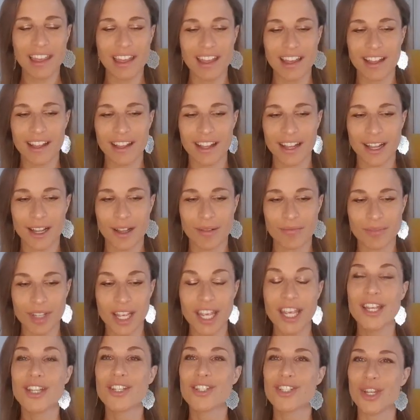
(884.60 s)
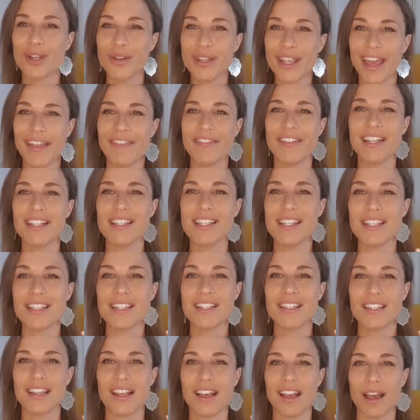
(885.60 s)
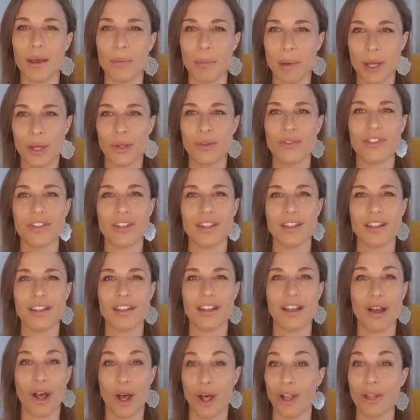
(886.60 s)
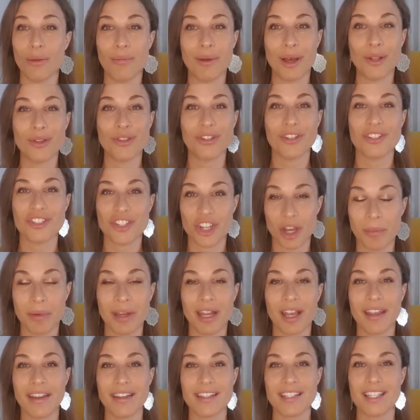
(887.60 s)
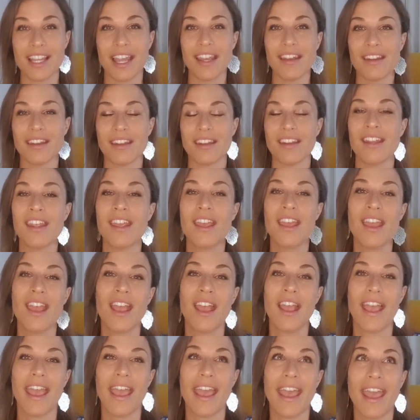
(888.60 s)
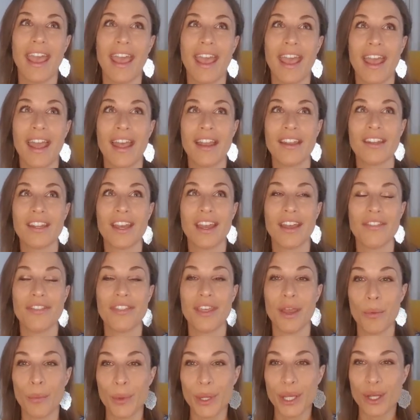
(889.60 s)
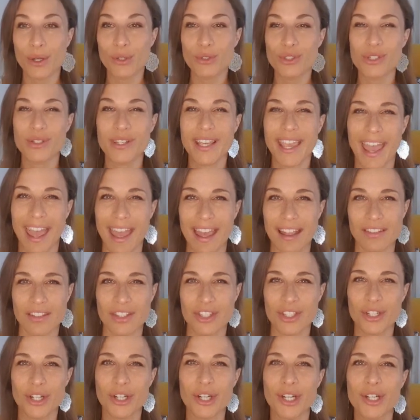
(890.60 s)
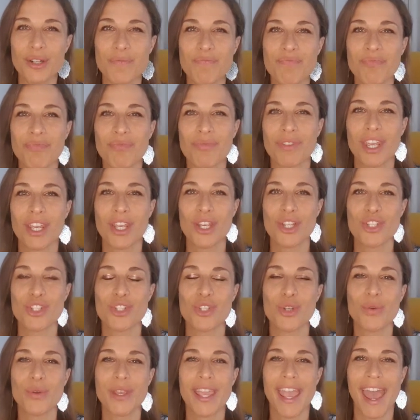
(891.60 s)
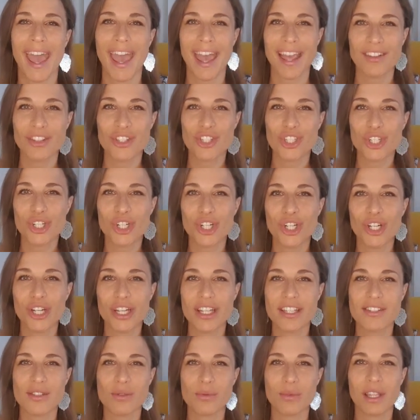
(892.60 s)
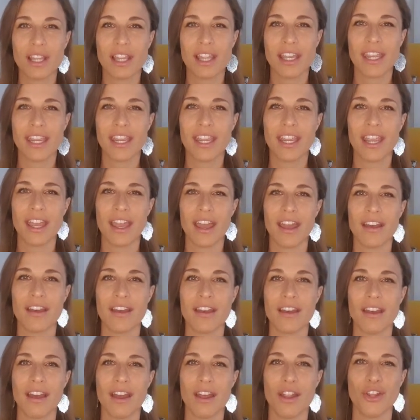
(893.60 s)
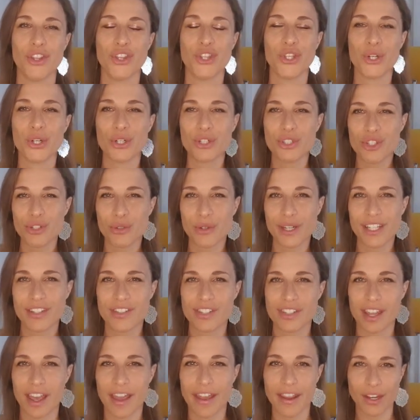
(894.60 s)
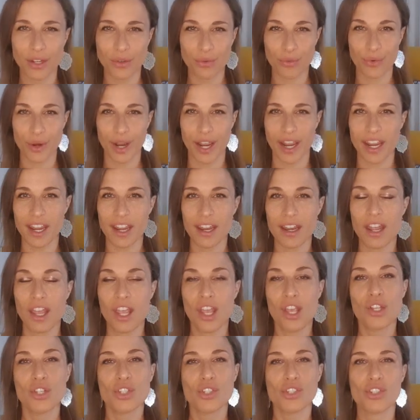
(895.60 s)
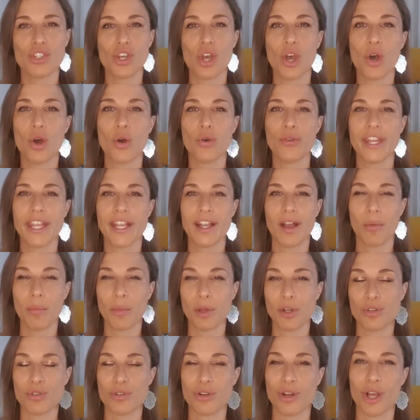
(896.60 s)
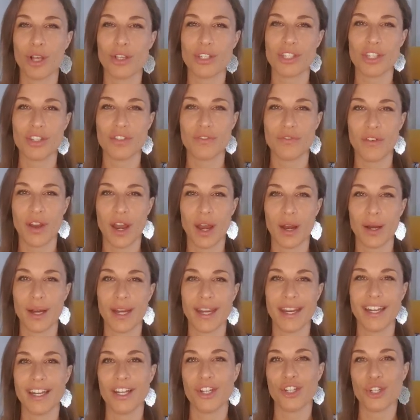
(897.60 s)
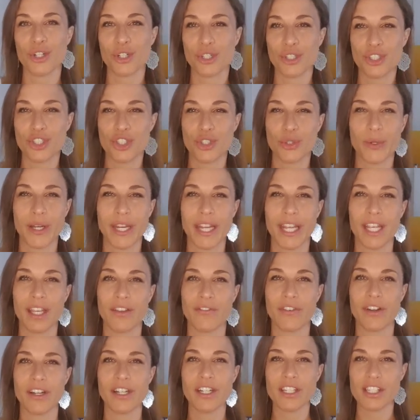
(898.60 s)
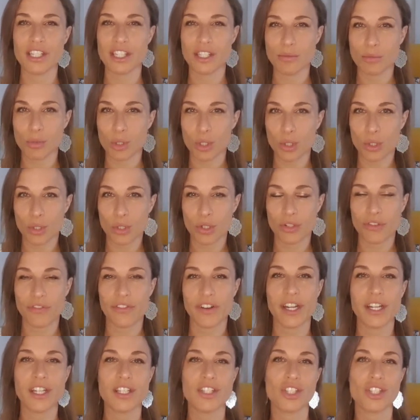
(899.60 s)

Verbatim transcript: Um, so yeah, this is about all about the Gemini ascendant. And then we go to Cancer. So Cancer is really a, a, nurturing sign, right? So they come across as very nurturing, very smooth, very